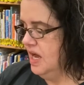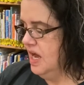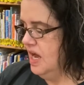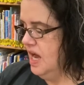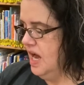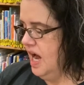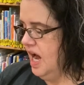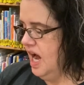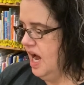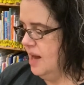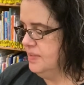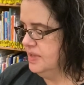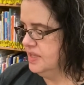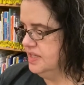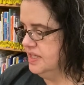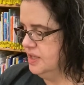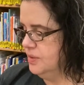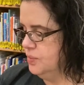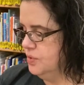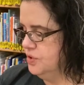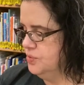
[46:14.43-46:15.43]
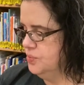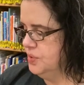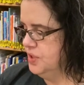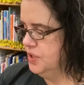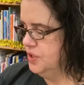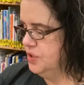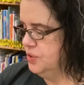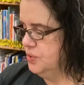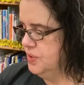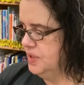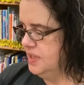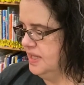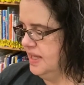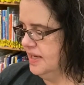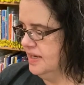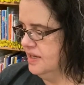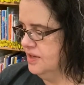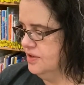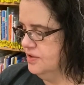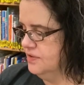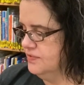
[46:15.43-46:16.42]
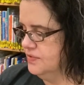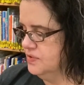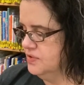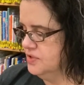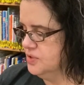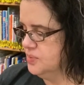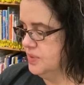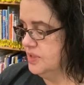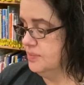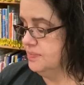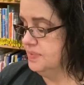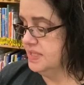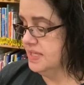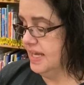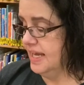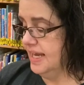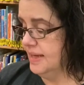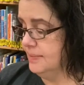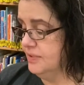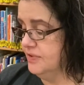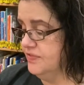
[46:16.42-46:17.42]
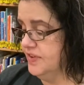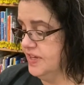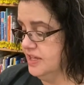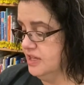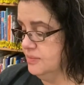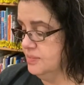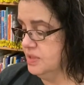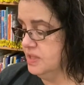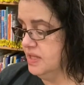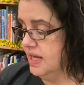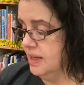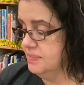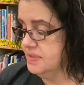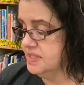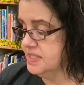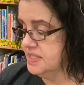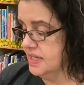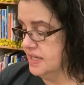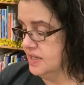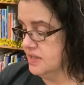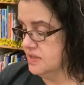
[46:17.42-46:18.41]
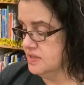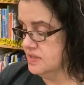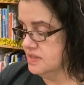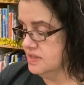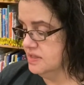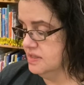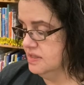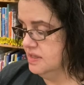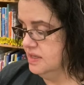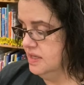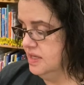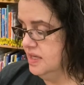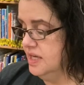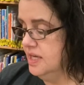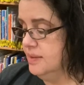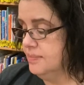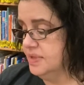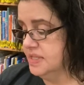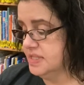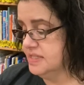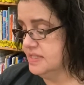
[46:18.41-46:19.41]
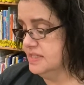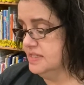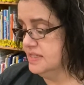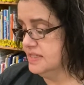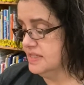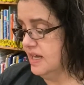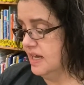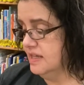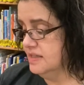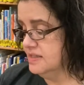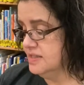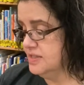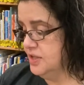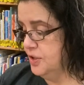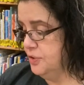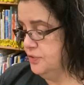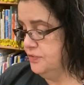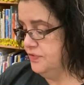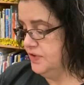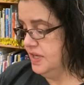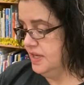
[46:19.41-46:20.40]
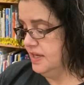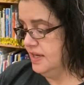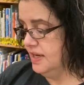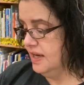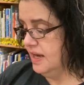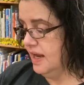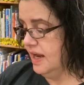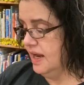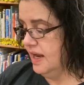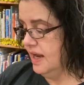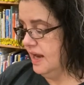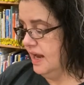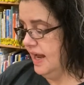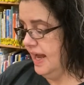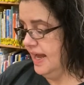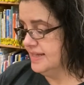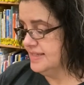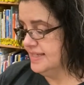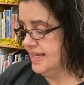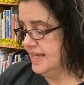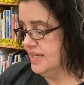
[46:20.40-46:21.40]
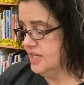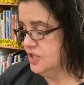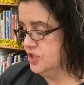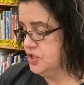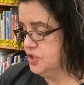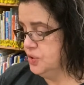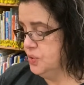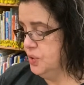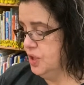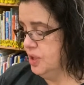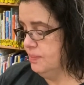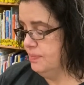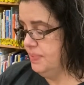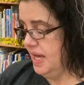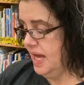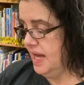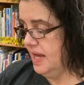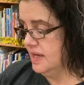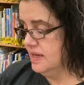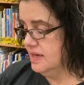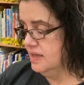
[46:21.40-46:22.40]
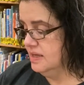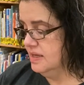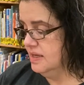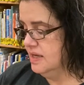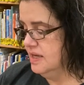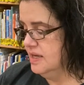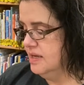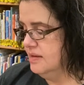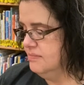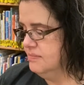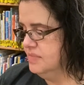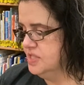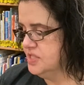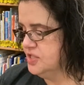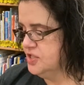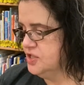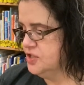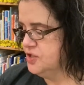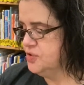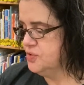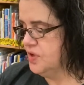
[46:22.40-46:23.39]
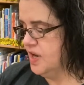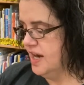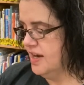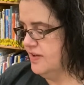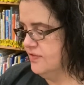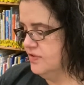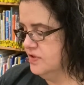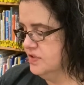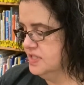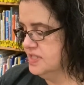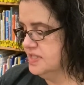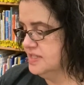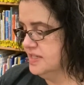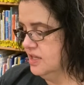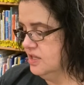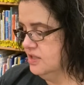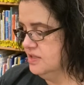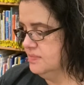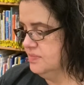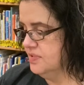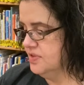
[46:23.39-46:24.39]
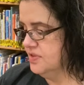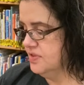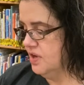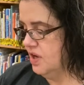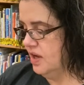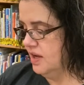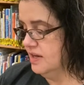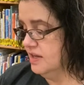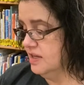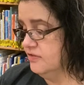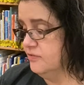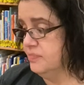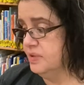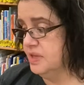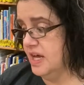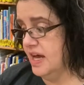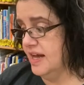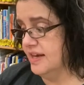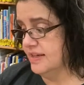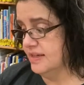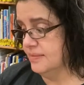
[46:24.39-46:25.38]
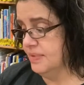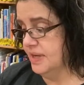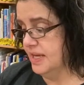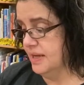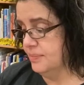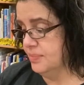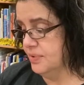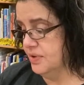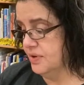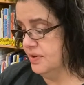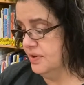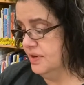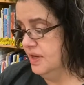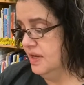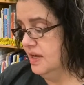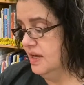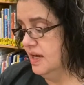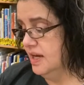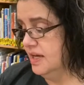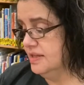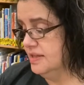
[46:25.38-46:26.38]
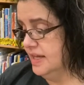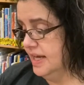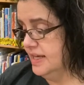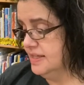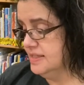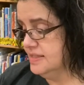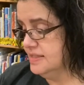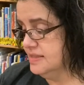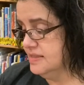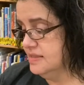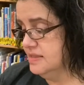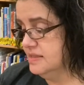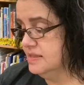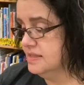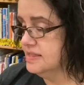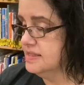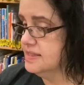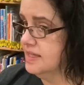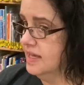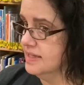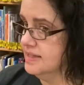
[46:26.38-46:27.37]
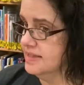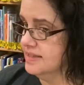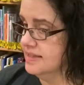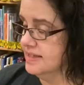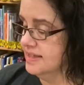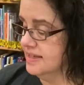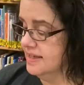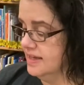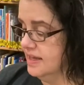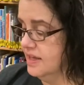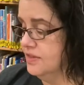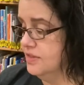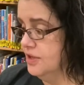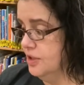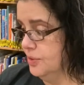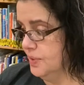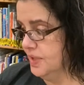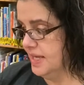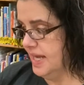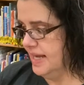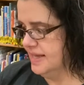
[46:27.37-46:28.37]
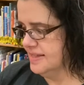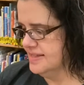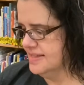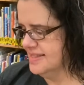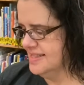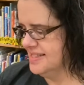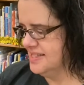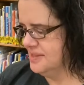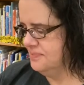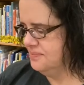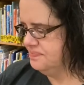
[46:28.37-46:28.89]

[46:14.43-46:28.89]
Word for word: Homily would renew it at intervals when it became available upstairs. But since Aunt Sophie had taken to her bed, Mrs. Driver seldom thought of blotting paper unless suddenly there were guests.